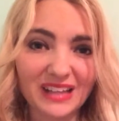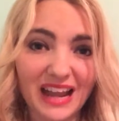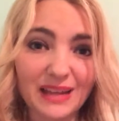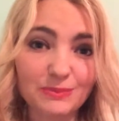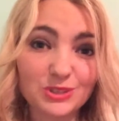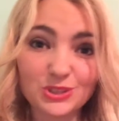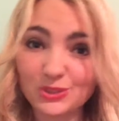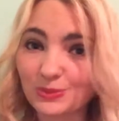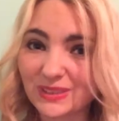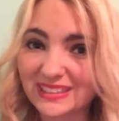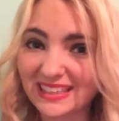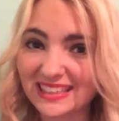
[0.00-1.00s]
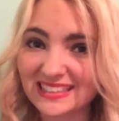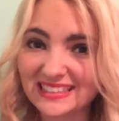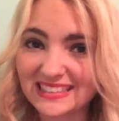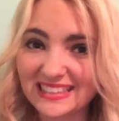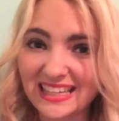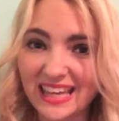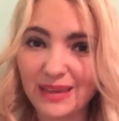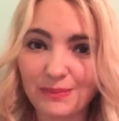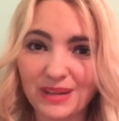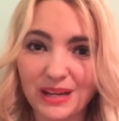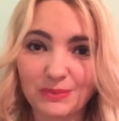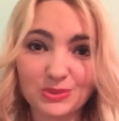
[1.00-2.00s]
I'm super excited to see him,
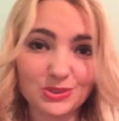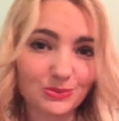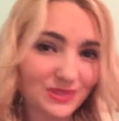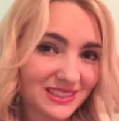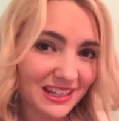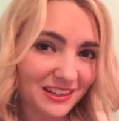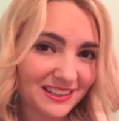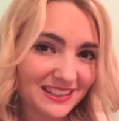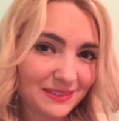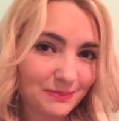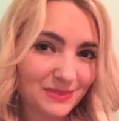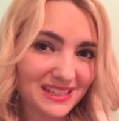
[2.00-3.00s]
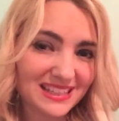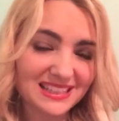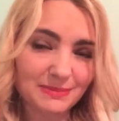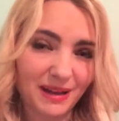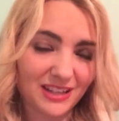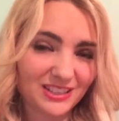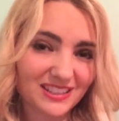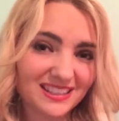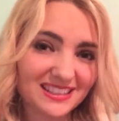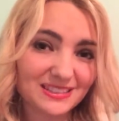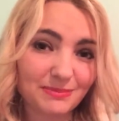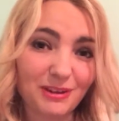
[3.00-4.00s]
and I'm super excited to compete at his pageant.
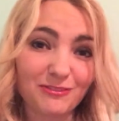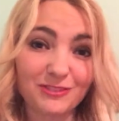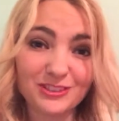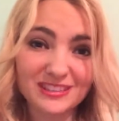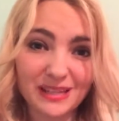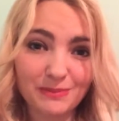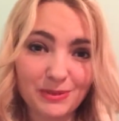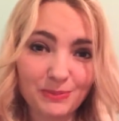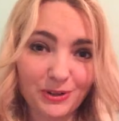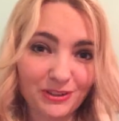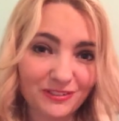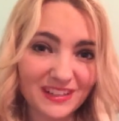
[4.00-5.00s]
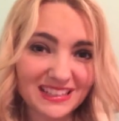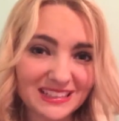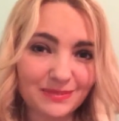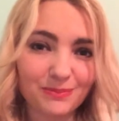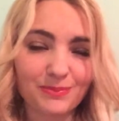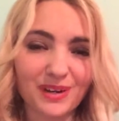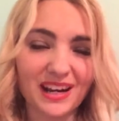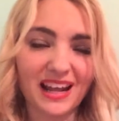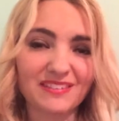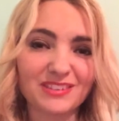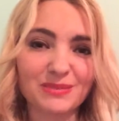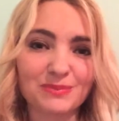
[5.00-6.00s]
It's my first time at Perfect, but
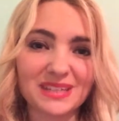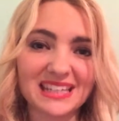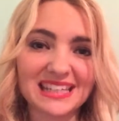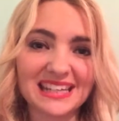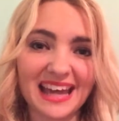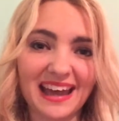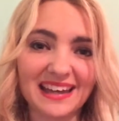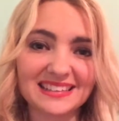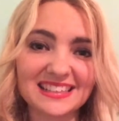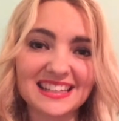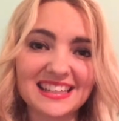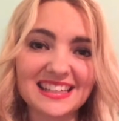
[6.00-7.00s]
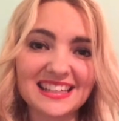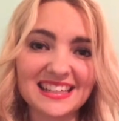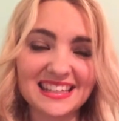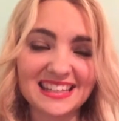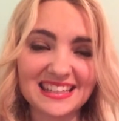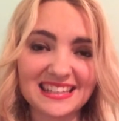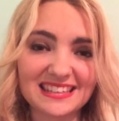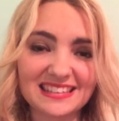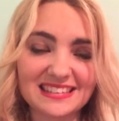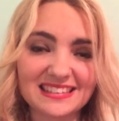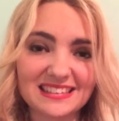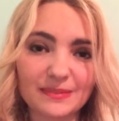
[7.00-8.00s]
I've competed at
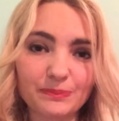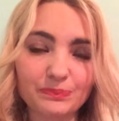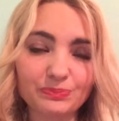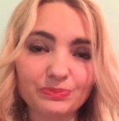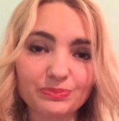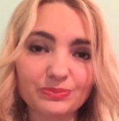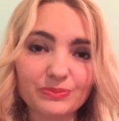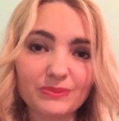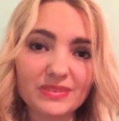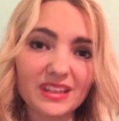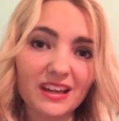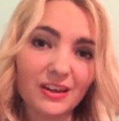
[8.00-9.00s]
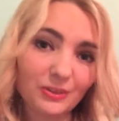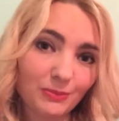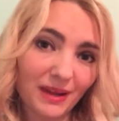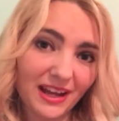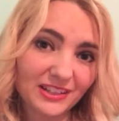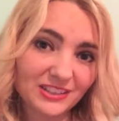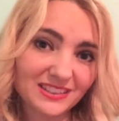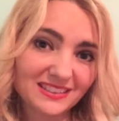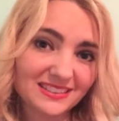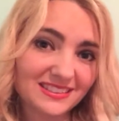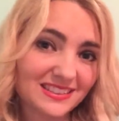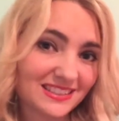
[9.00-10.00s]
his other pageant,
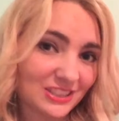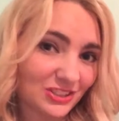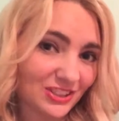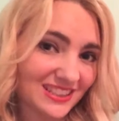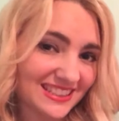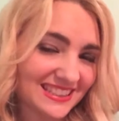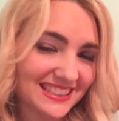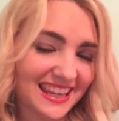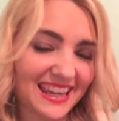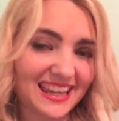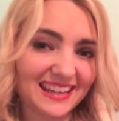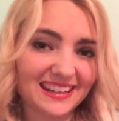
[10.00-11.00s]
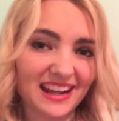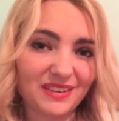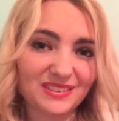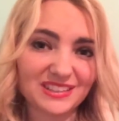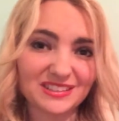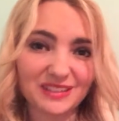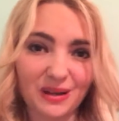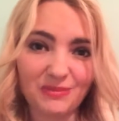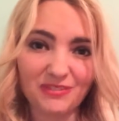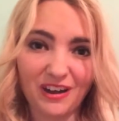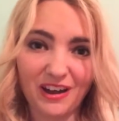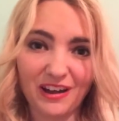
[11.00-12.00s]
Citrus, and I was in top
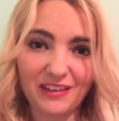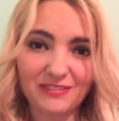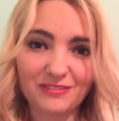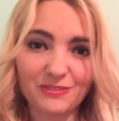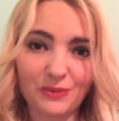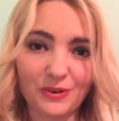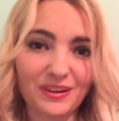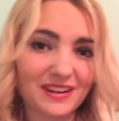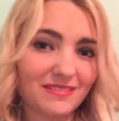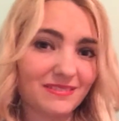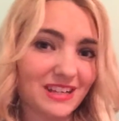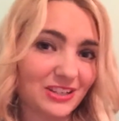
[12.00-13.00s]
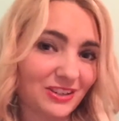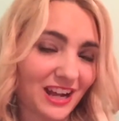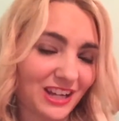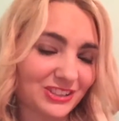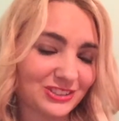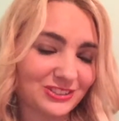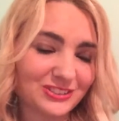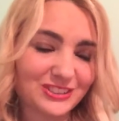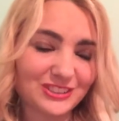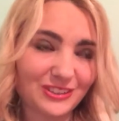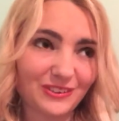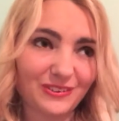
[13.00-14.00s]
5 for internationals,
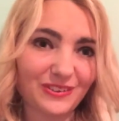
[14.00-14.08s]
so